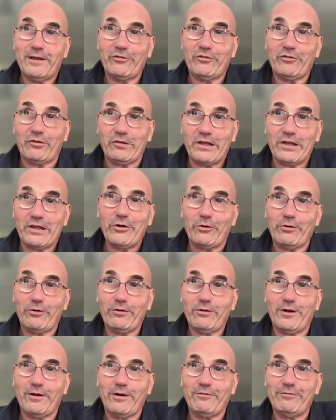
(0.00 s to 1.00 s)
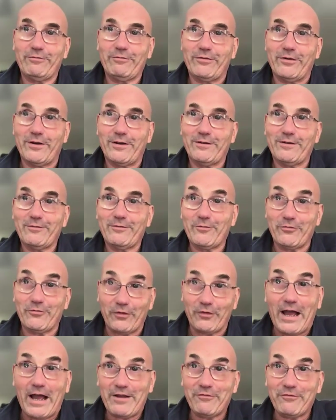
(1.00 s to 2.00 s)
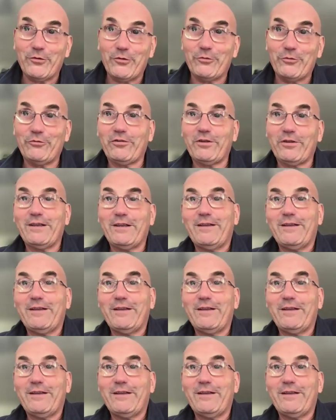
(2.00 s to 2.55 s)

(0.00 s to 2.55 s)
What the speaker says: a leader of Flying Foods,